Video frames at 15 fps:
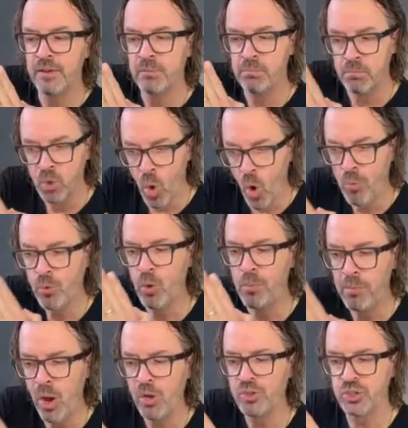Normal
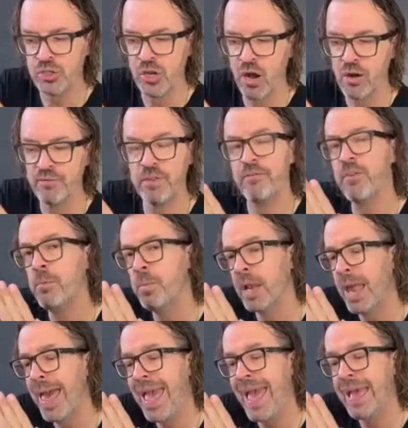motion of the
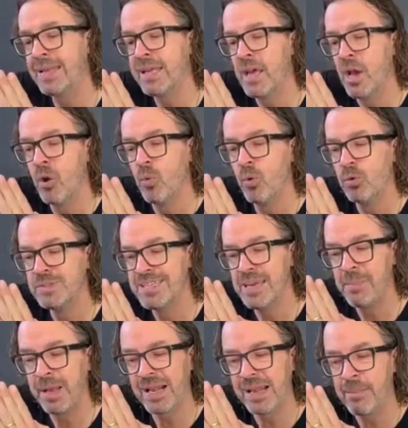fibular head will
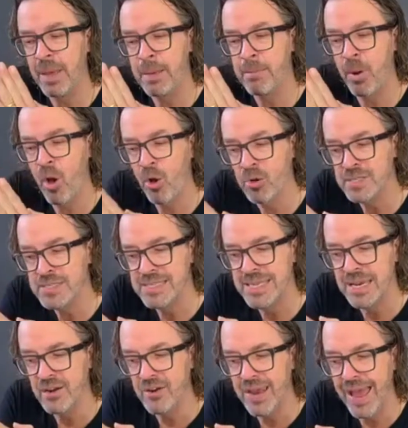typically be
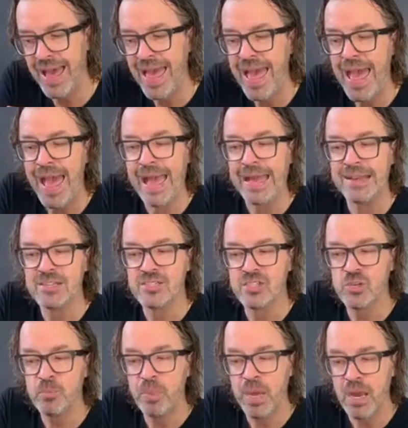posterior and
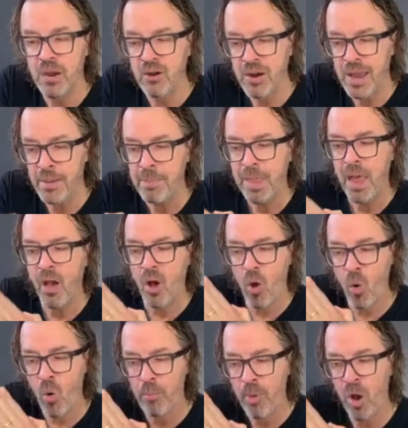superior,
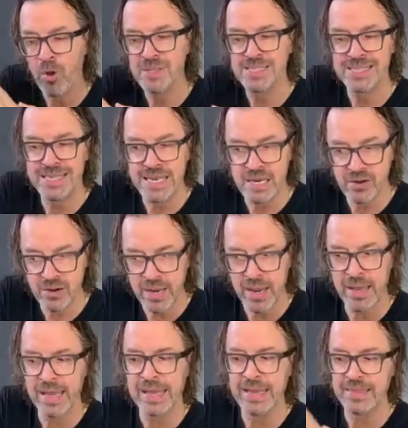or posterior
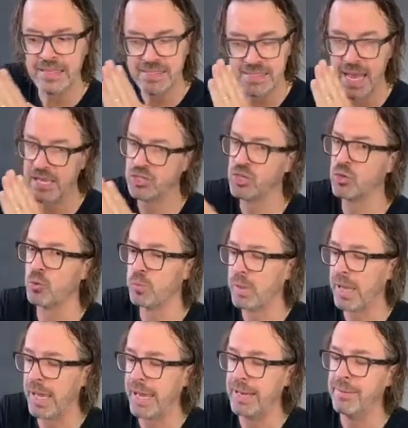in the sagittal
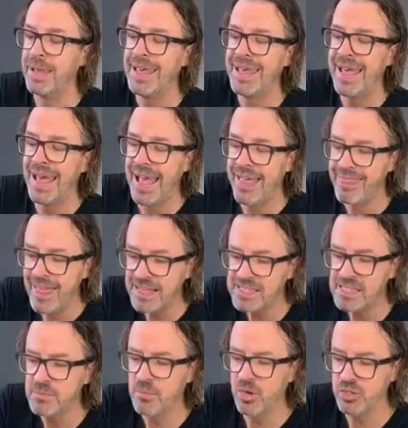plane. And
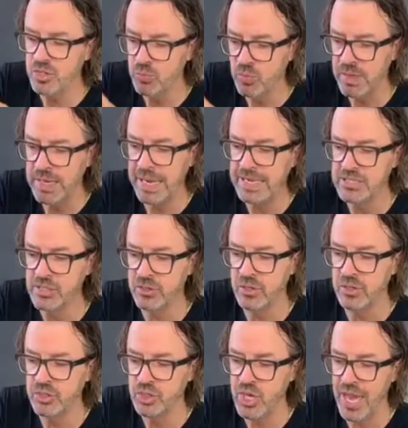that's the motion we need
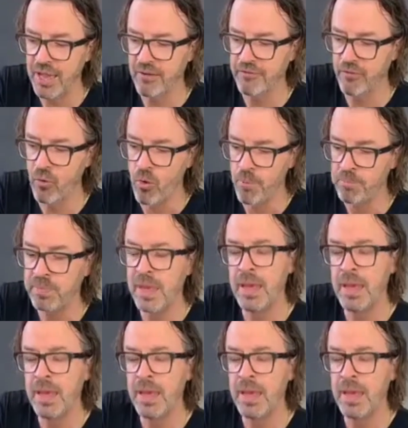to check for.